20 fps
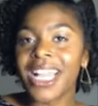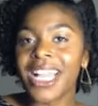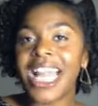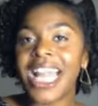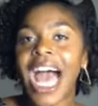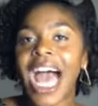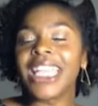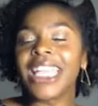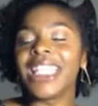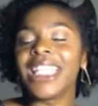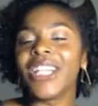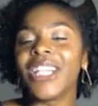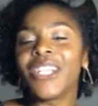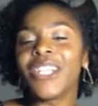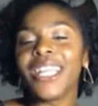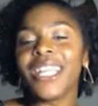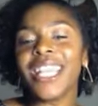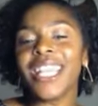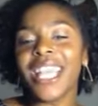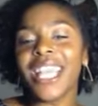God
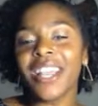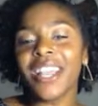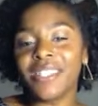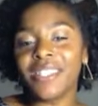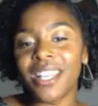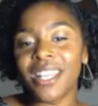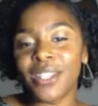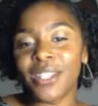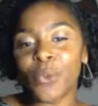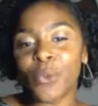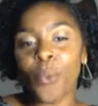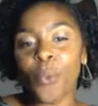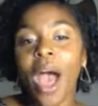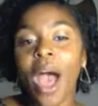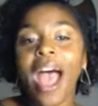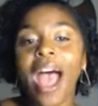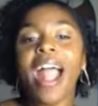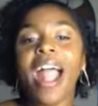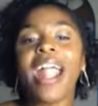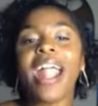literally gives us
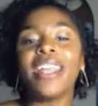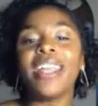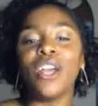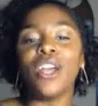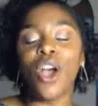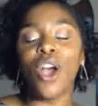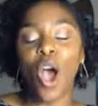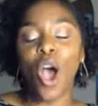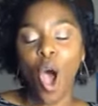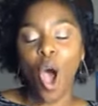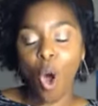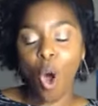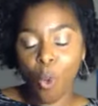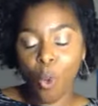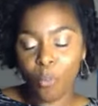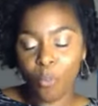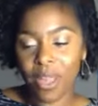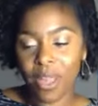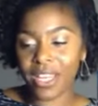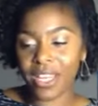wide
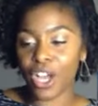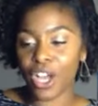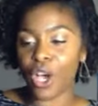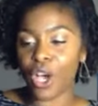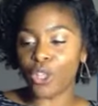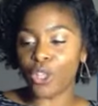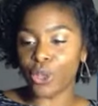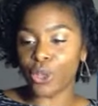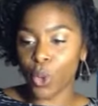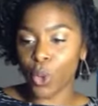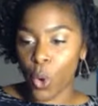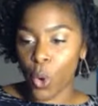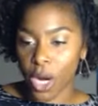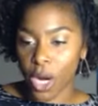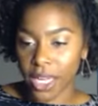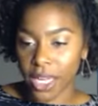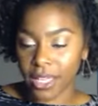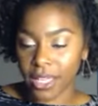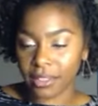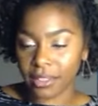open
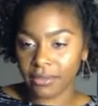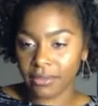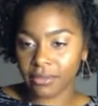authority.